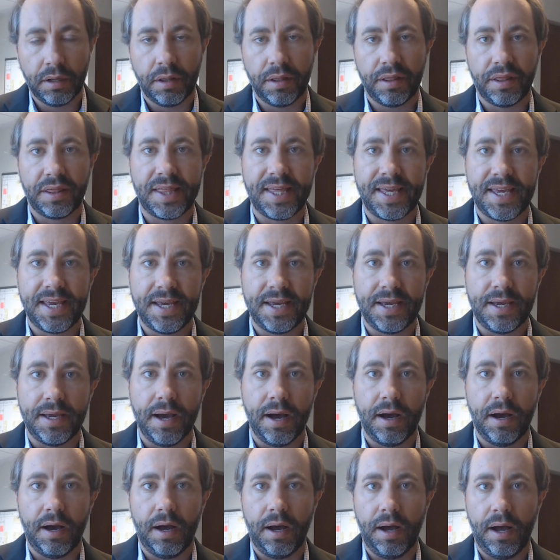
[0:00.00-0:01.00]
the
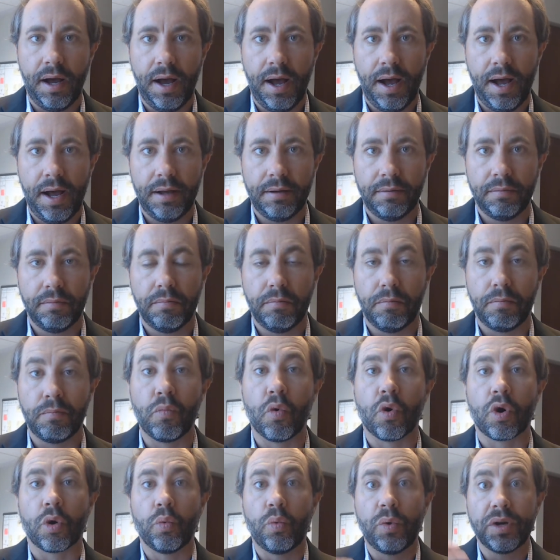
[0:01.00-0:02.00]

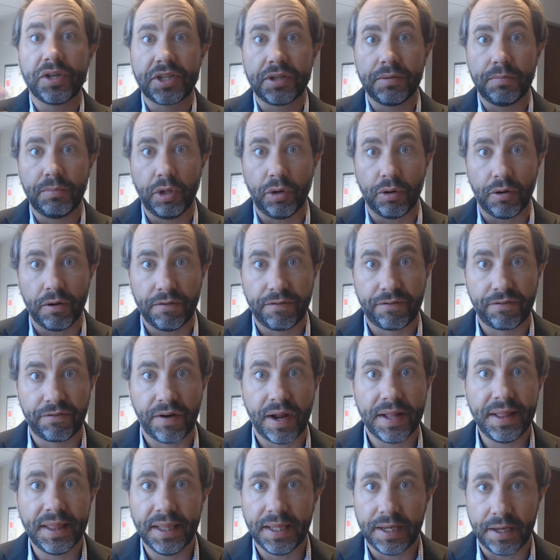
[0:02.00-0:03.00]
more
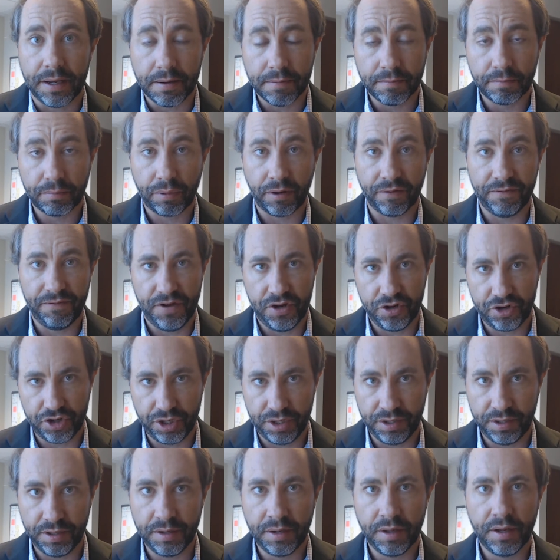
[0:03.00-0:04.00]
whistleblower-friendly
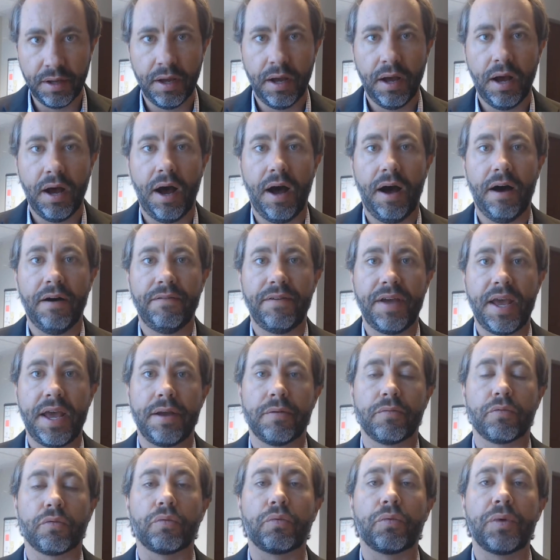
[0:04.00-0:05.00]
provision of a
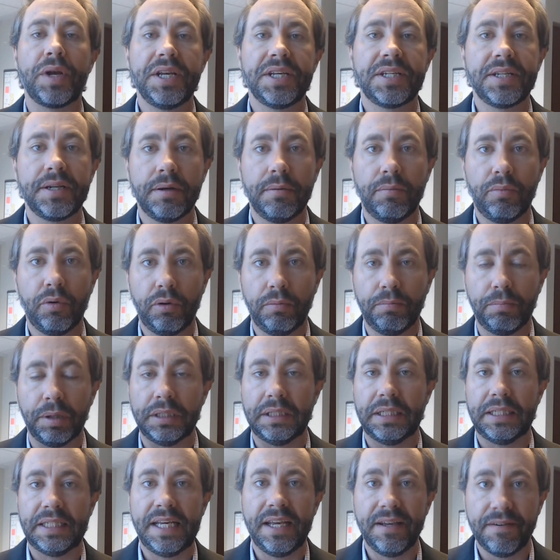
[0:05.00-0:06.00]
reasonable
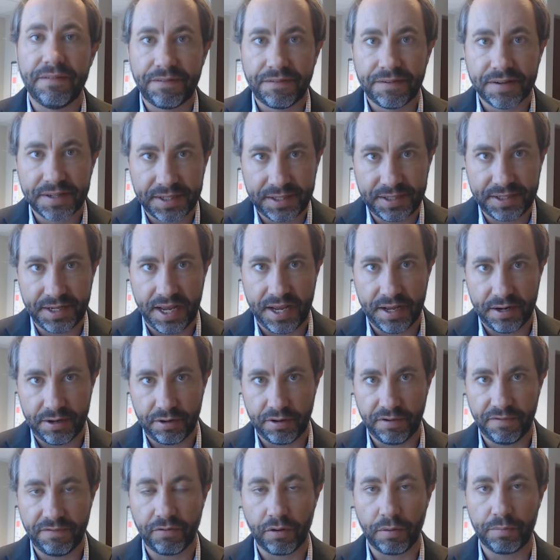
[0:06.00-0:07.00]
belief
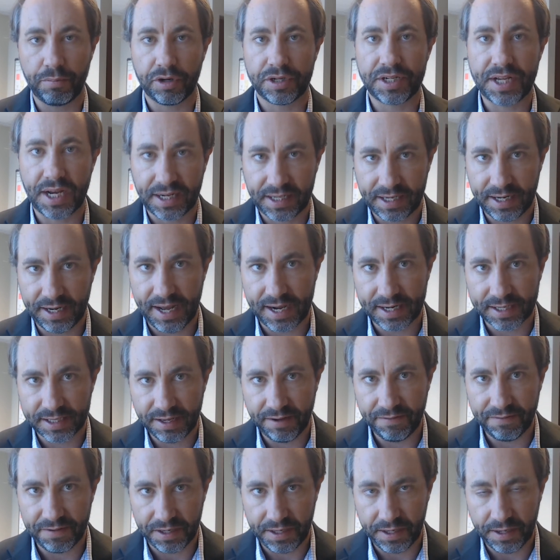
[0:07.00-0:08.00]
standard for protected
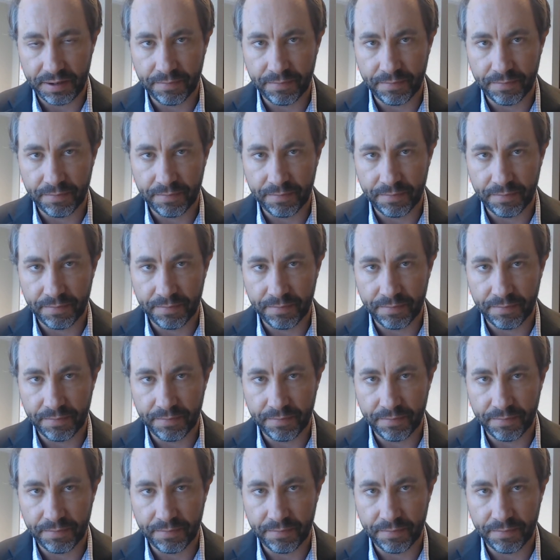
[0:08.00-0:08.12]
activity.